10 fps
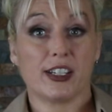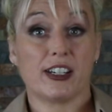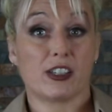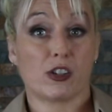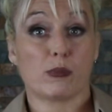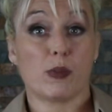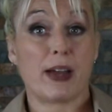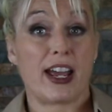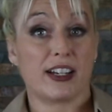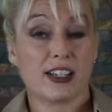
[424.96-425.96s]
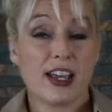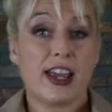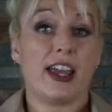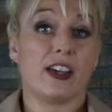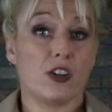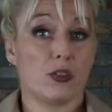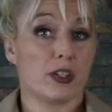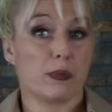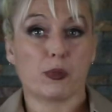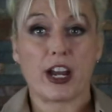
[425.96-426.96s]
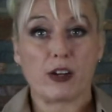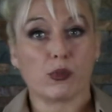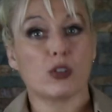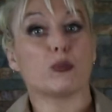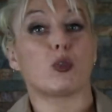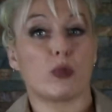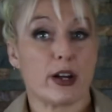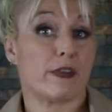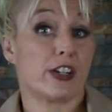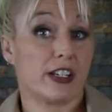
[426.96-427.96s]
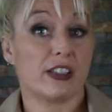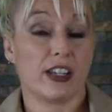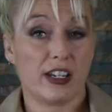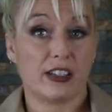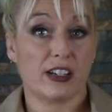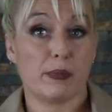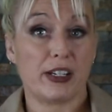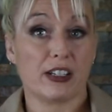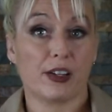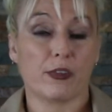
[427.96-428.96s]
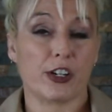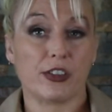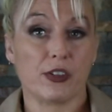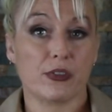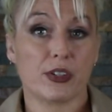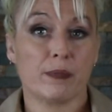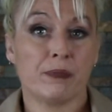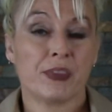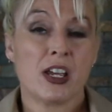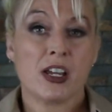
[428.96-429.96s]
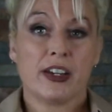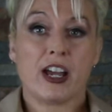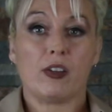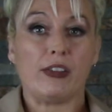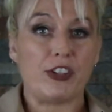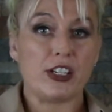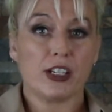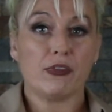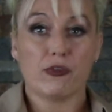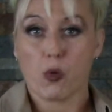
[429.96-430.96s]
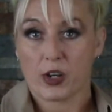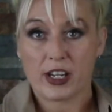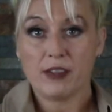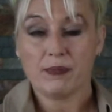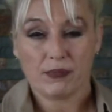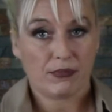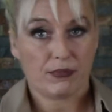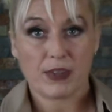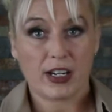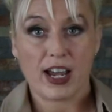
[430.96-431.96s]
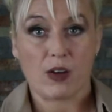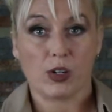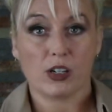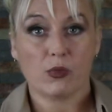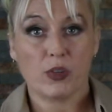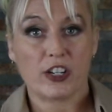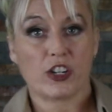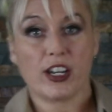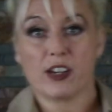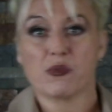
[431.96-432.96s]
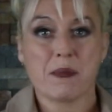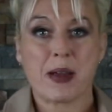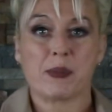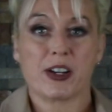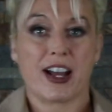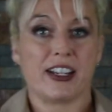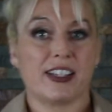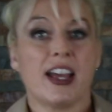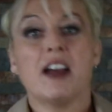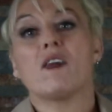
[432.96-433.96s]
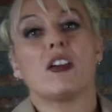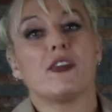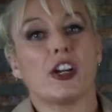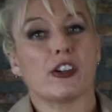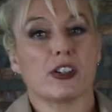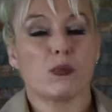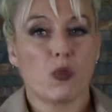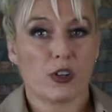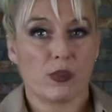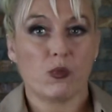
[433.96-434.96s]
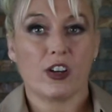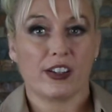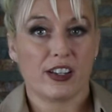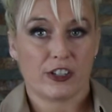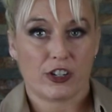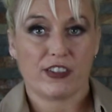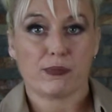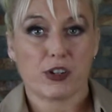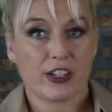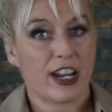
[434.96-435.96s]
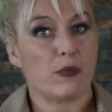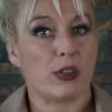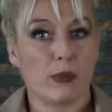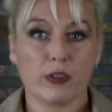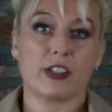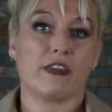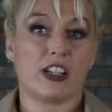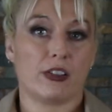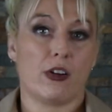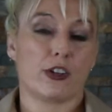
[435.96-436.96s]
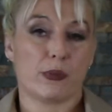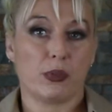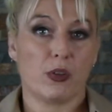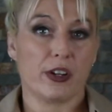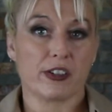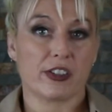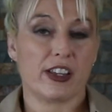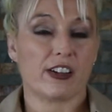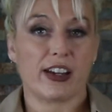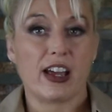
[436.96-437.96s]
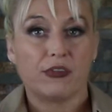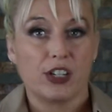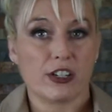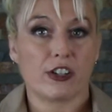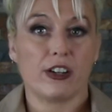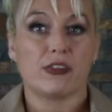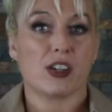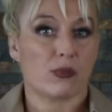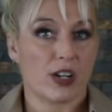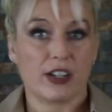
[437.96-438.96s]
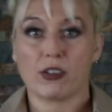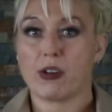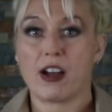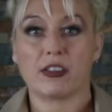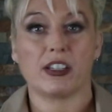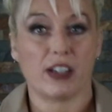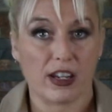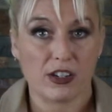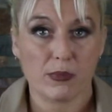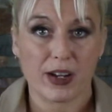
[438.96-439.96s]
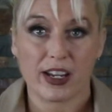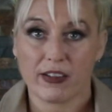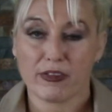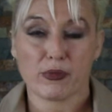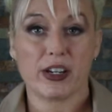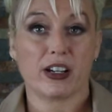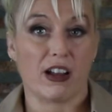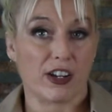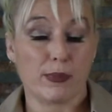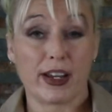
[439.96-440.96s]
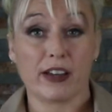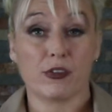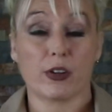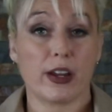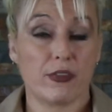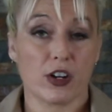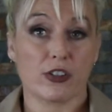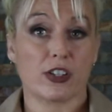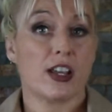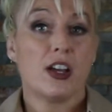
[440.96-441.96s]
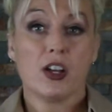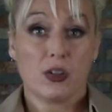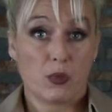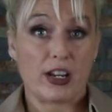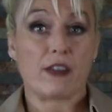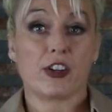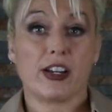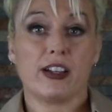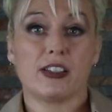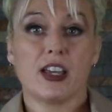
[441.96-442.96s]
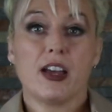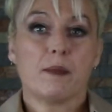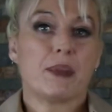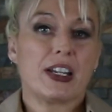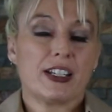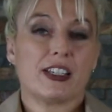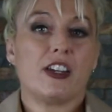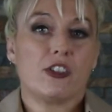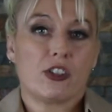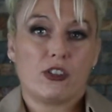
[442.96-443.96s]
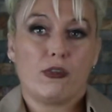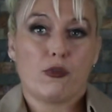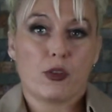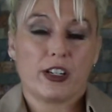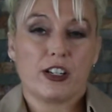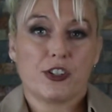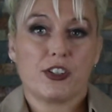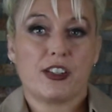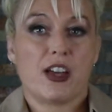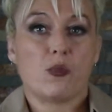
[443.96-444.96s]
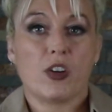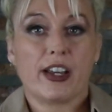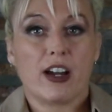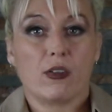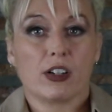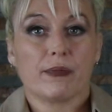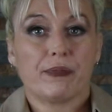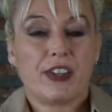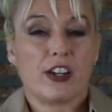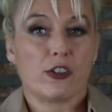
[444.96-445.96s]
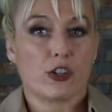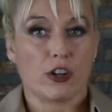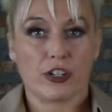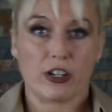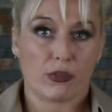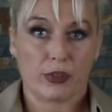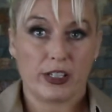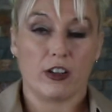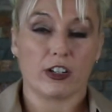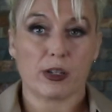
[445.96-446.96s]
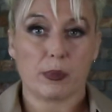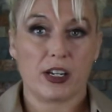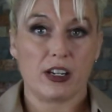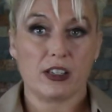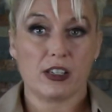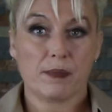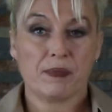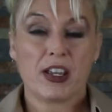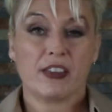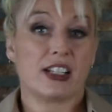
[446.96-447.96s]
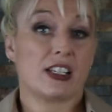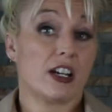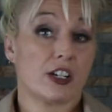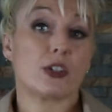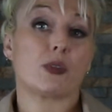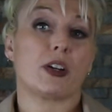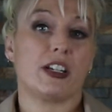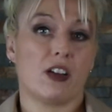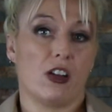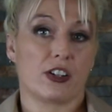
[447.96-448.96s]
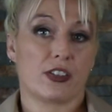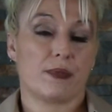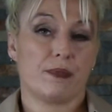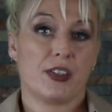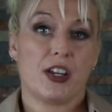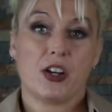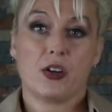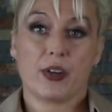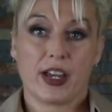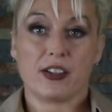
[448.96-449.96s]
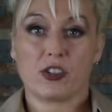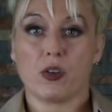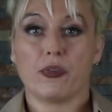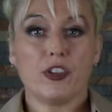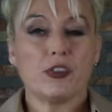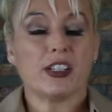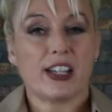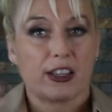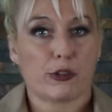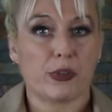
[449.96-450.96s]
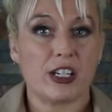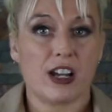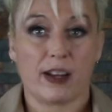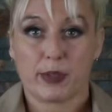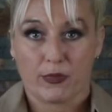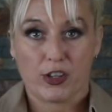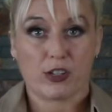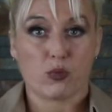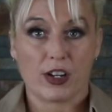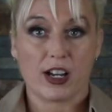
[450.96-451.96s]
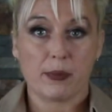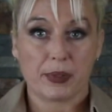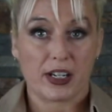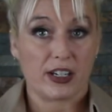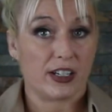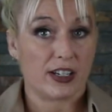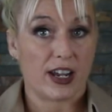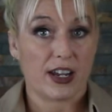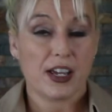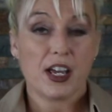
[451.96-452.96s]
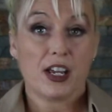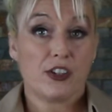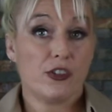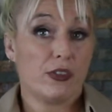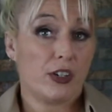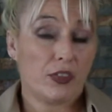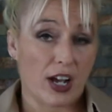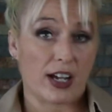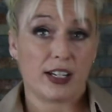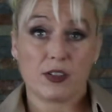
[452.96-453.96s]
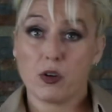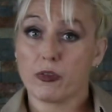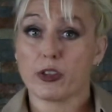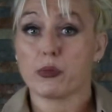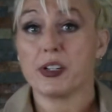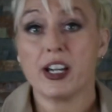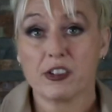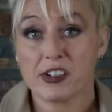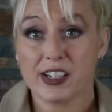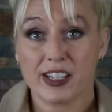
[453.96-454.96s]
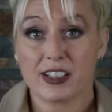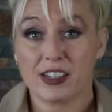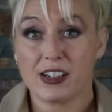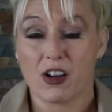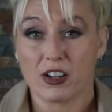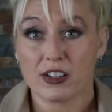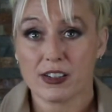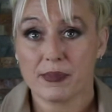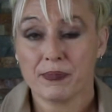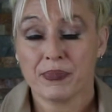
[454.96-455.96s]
in his thermal bags and go to the break room or wherever it is that he's going to be delivering those. Now, if you did 40 an hour, which again, remember guys, there is more than one lunch shift per day with most of these large employers. They're going to have lunch shifts that run throughout the day. You might have 3 o'clock, you might have graveyards, whatever it is. But let's say you just do 40 lunches in that 1 hour. Now you're charging $3 a piece. That's $120. Okay, so if you did that 3 times for this one company in a day, you've got over $360.